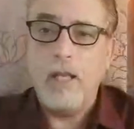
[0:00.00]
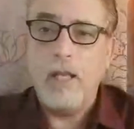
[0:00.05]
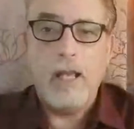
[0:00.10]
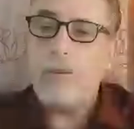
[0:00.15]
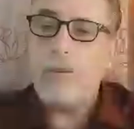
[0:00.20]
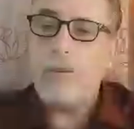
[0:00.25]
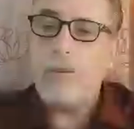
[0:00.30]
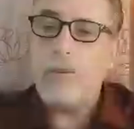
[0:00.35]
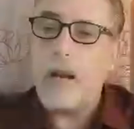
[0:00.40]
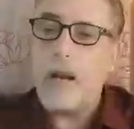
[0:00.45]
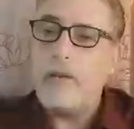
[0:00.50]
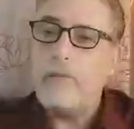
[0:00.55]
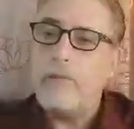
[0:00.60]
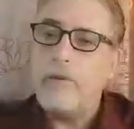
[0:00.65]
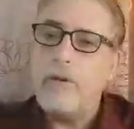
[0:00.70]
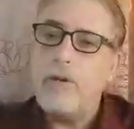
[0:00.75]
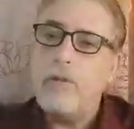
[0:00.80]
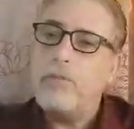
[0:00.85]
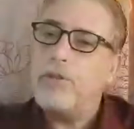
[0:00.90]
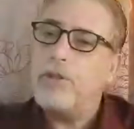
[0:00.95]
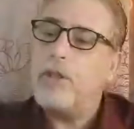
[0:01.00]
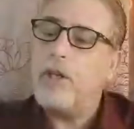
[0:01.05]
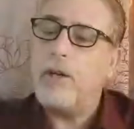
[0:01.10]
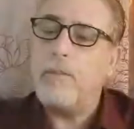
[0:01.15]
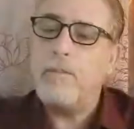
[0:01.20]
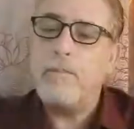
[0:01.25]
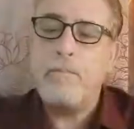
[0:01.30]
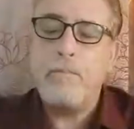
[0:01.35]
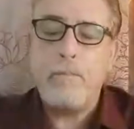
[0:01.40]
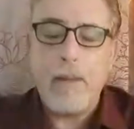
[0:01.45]
And private rooms are
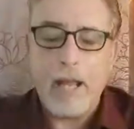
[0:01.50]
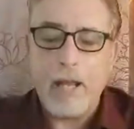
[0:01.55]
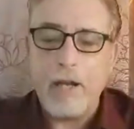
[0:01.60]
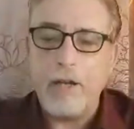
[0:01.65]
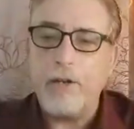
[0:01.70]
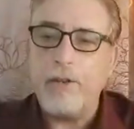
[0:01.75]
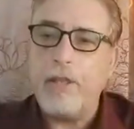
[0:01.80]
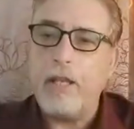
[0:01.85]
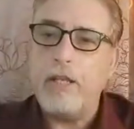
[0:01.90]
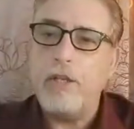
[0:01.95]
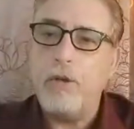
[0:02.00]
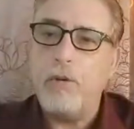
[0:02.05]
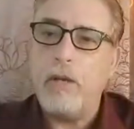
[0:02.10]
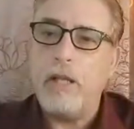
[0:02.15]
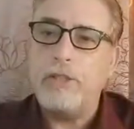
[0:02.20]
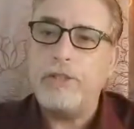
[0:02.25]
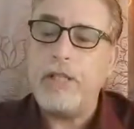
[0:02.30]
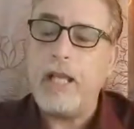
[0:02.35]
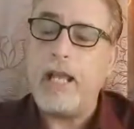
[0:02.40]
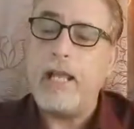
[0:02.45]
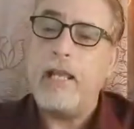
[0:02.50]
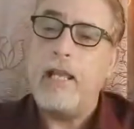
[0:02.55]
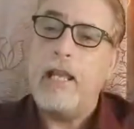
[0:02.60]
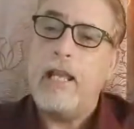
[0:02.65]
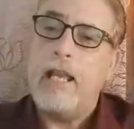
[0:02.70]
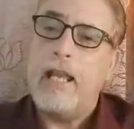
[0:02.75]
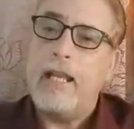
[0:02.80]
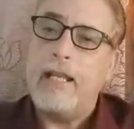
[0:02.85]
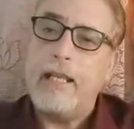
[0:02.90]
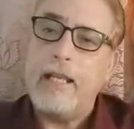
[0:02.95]
better than USA.
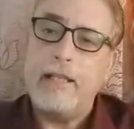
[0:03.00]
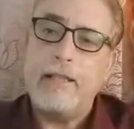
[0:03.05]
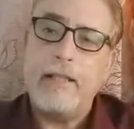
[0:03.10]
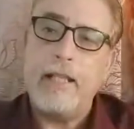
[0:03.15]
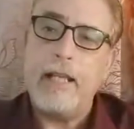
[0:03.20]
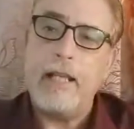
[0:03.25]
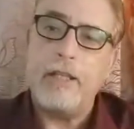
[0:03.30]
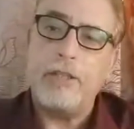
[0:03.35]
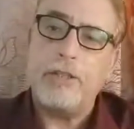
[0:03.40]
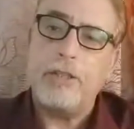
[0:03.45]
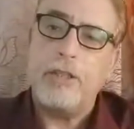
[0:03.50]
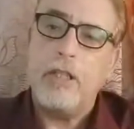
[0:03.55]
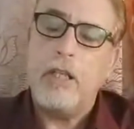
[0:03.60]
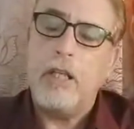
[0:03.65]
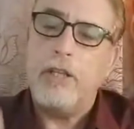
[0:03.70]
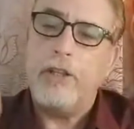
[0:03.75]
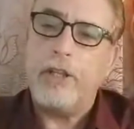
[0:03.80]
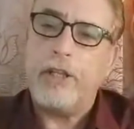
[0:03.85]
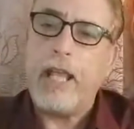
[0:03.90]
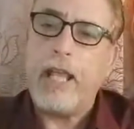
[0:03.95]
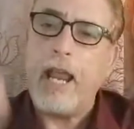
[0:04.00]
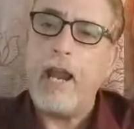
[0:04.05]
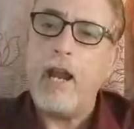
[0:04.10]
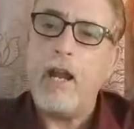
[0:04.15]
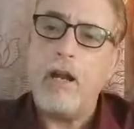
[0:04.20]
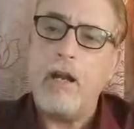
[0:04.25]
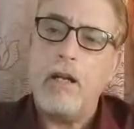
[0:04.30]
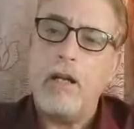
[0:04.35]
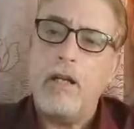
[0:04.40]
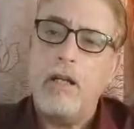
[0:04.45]
And get this, the
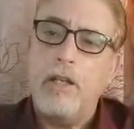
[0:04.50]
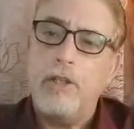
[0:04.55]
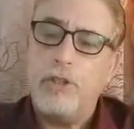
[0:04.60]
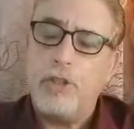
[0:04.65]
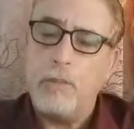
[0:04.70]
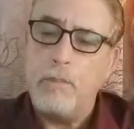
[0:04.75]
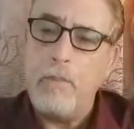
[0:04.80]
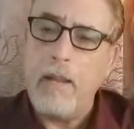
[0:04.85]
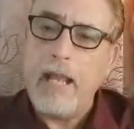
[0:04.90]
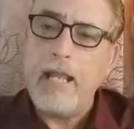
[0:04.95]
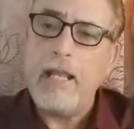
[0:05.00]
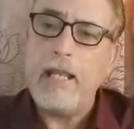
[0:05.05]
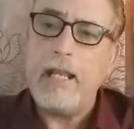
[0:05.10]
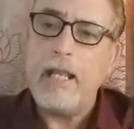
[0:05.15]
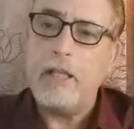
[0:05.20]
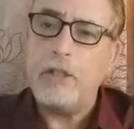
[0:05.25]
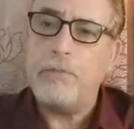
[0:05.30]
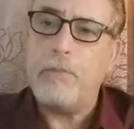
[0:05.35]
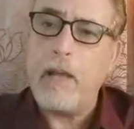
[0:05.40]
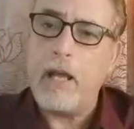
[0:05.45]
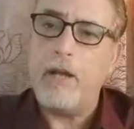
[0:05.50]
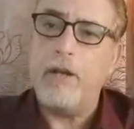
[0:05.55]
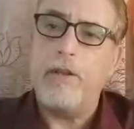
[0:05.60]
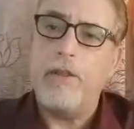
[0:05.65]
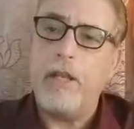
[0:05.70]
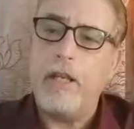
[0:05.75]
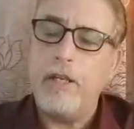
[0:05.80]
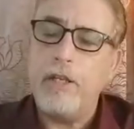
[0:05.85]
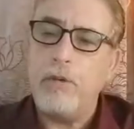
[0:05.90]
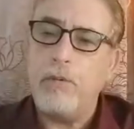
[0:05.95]
care, to me, is better than
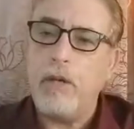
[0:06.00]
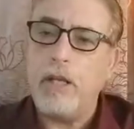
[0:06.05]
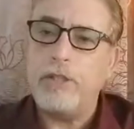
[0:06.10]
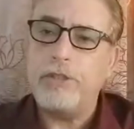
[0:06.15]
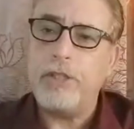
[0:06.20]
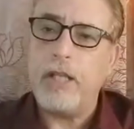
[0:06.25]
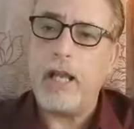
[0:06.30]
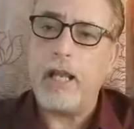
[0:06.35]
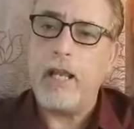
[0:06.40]
USA.